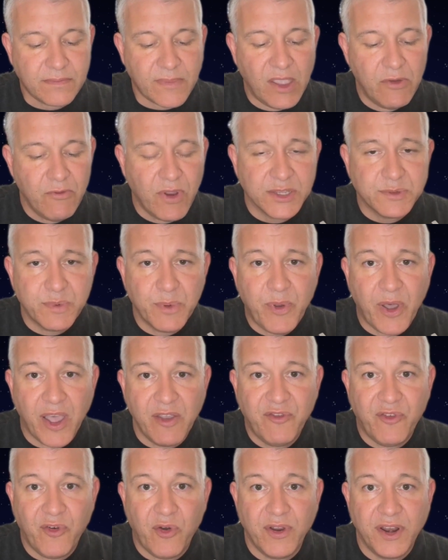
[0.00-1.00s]
Raspberry Pi
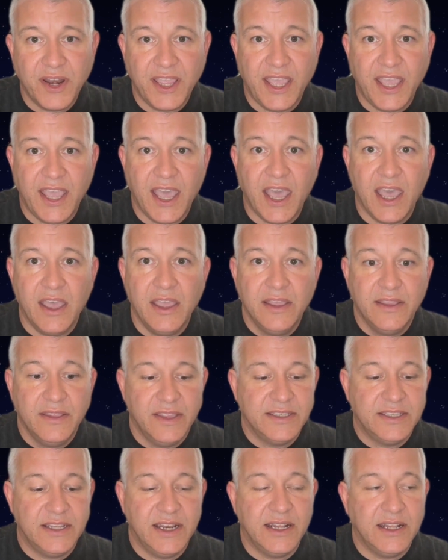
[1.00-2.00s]
4 in here.
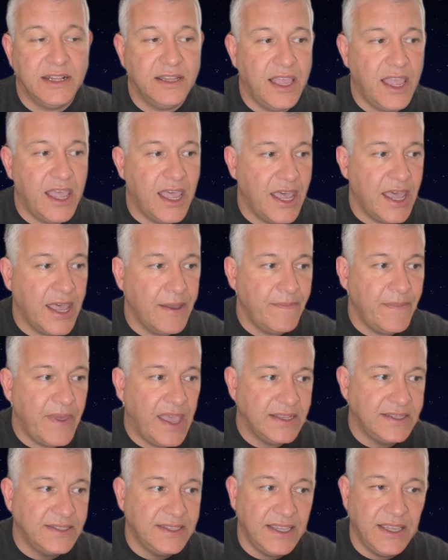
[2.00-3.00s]
There's a little
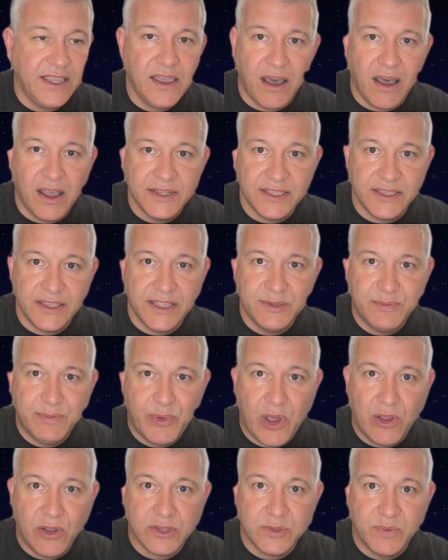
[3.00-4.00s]
SD card in this
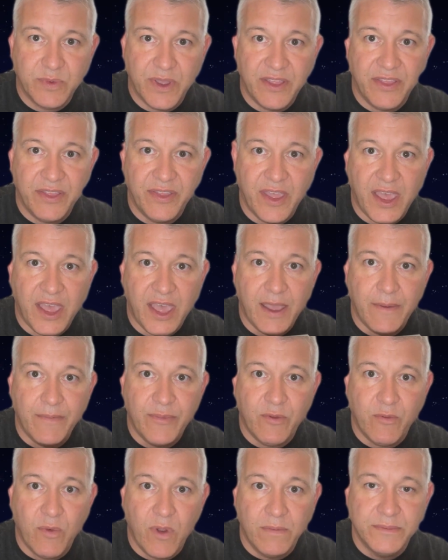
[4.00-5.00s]
box with
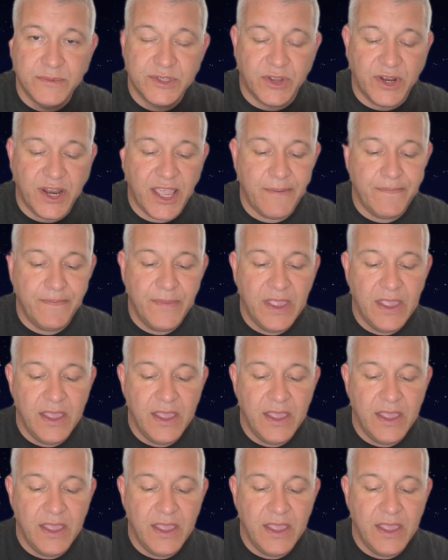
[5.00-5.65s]
the ROMs on it.